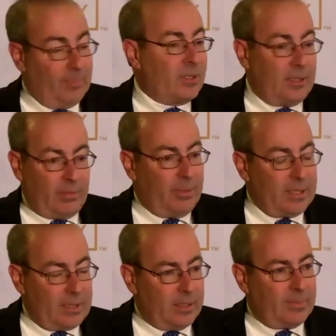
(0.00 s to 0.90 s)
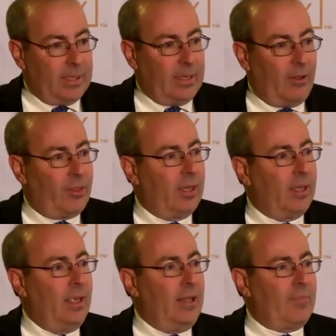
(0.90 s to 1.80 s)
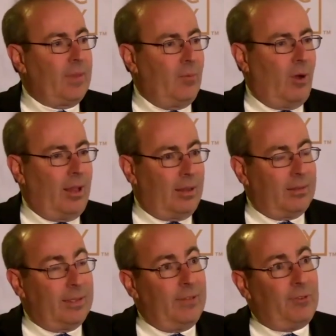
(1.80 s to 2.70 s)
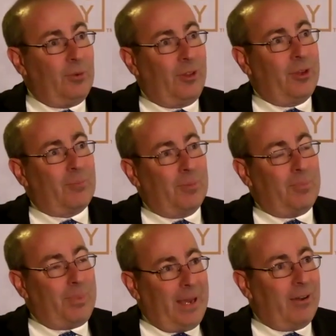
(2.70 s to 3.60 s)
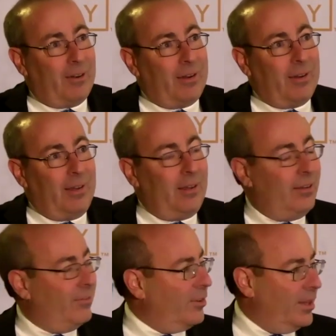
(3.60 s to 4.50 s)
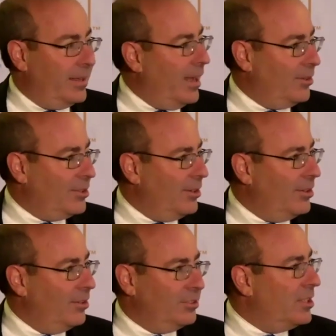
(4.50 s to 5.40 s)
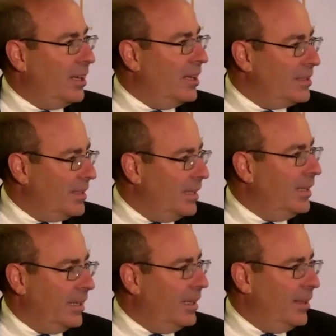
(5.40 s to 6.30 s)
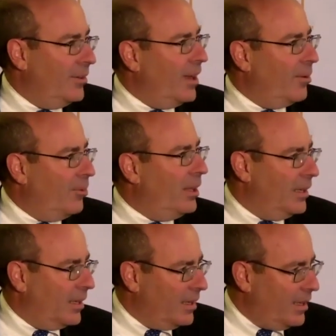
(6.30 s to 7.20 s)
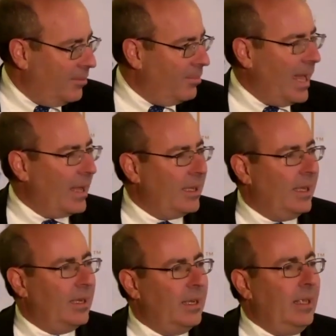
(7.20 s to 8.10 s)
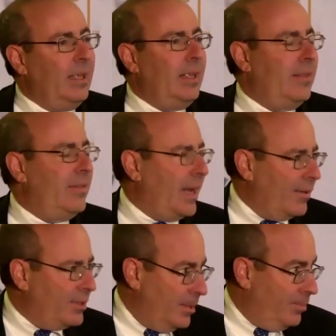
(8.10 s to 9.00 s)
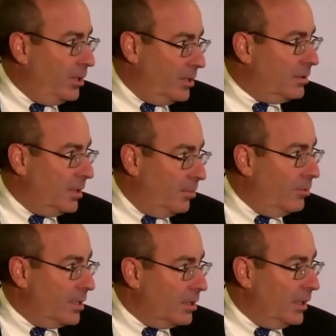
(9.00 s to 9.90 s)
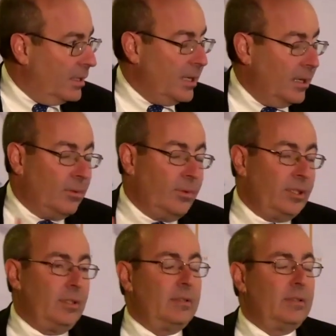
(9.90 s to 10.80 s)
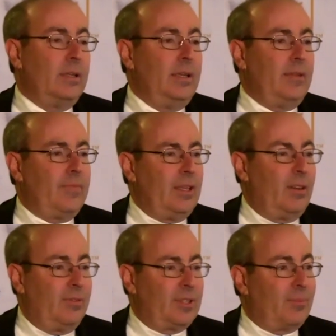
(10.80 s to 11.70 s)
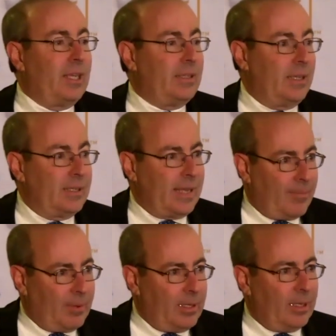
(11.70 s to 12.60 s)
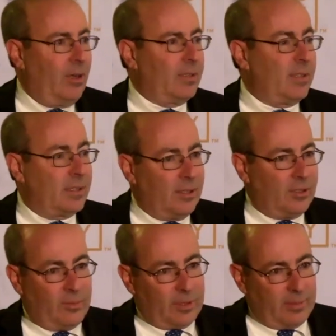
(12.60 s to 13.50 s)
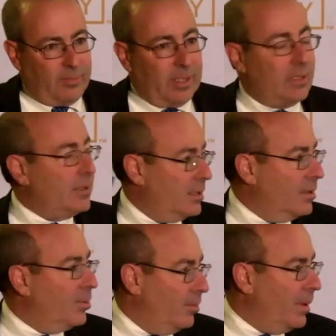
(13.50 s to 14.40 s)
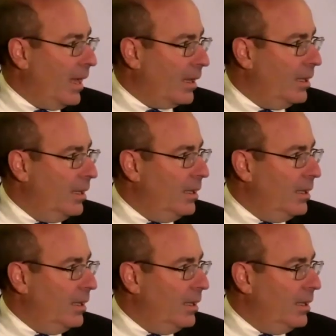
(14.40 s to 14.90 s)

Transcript: people see their business being healthy. And while, if you will, they're prepared for the downturn, they're just not seeing it and they're not willing to cut back yet. Mm-hmm. That obviously puts some risk on the table, which is, you know, if something does happen that causes consumers and businesses to pull back